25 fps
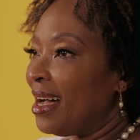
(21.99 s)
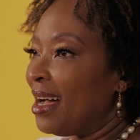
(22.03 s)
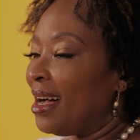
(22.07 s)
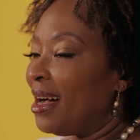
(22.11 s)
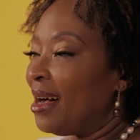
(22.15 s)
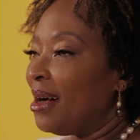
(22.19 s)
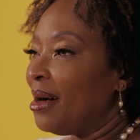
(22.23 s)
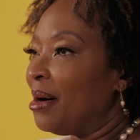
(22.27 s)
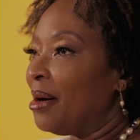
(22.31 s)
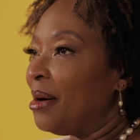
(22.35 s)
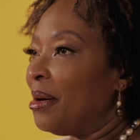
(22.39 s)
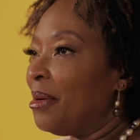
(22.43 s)

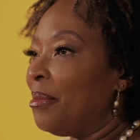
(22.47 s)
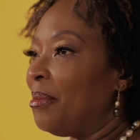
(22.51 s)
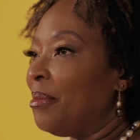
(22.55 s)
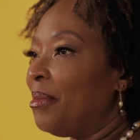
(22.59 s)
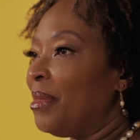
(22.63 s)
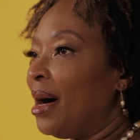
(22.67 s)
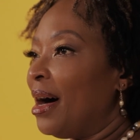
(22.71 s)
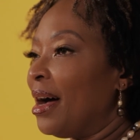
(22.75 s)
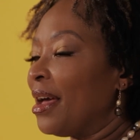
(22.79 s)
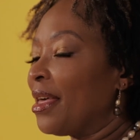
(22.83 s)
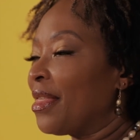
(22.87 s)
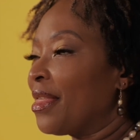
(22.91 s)

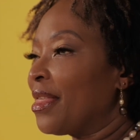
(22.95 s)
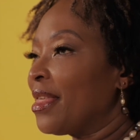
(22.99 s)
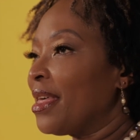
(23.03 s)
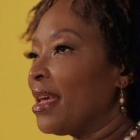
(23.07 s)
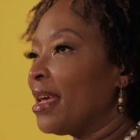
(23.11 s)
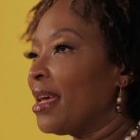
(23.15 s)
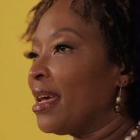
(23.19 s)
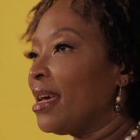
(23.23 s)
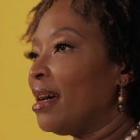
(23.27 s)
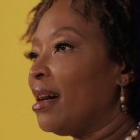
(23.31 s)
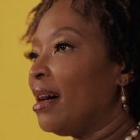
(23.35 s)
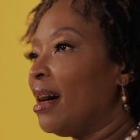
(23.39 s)
I
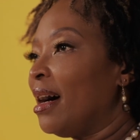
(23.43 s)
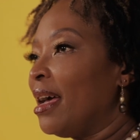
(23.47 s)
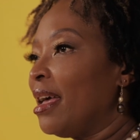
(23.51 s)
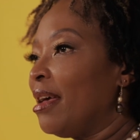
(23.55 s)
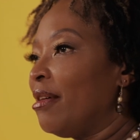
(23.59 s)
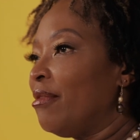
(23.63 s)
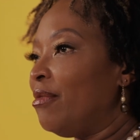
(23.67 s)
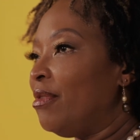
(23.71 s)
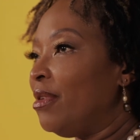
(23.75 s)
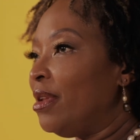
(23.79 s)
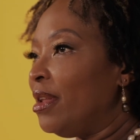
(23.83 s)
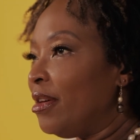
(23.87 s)
think I
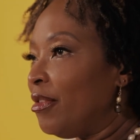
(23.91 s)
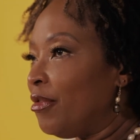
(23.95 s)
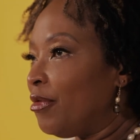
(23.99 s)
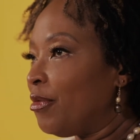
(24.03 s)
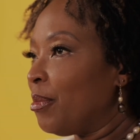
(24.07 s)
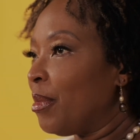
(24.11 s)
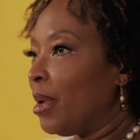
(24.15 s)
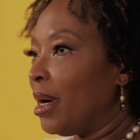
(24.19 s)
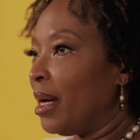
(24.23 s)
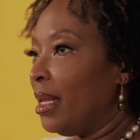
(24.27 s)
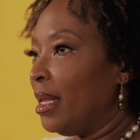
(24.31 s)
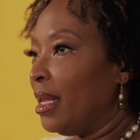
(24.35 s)
have
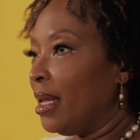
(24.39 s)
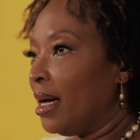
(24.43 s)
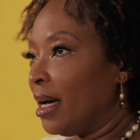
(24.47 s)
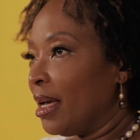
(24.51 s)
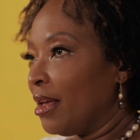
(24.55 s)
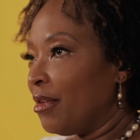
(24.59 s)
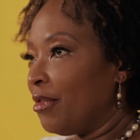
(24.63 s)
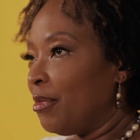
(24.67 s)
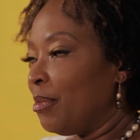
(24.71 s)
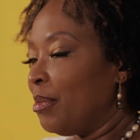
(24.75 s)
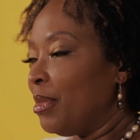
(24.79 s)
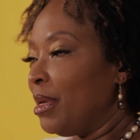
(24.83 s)
lived my
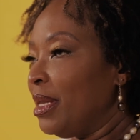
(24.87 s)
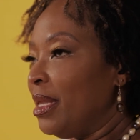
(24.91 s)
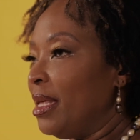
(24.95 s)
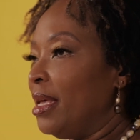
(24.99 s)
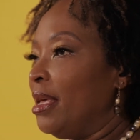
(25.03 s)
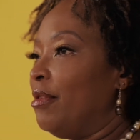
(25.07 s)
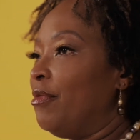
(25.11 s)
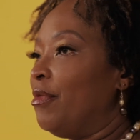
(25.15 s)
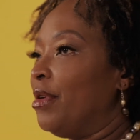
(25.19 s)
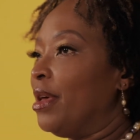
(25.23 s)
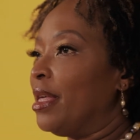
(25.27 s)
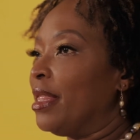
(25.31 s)
life
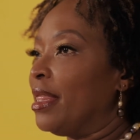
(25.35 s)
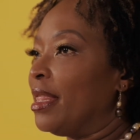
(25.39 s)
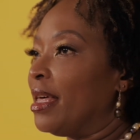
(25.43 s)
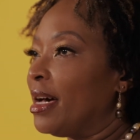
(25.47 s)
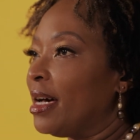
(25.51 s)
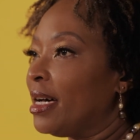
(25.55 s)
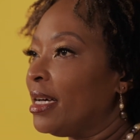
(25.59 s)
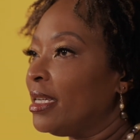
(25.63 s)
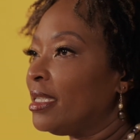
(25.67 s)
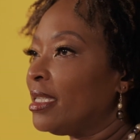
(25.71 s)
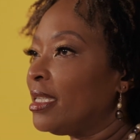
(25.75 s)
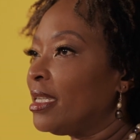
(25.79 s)
believing
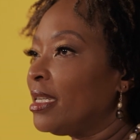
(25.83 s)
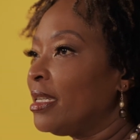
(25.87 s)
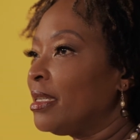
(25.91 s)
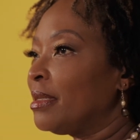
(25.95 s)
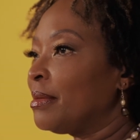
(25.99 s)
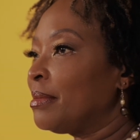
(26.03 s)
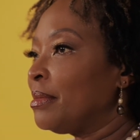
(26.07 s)
that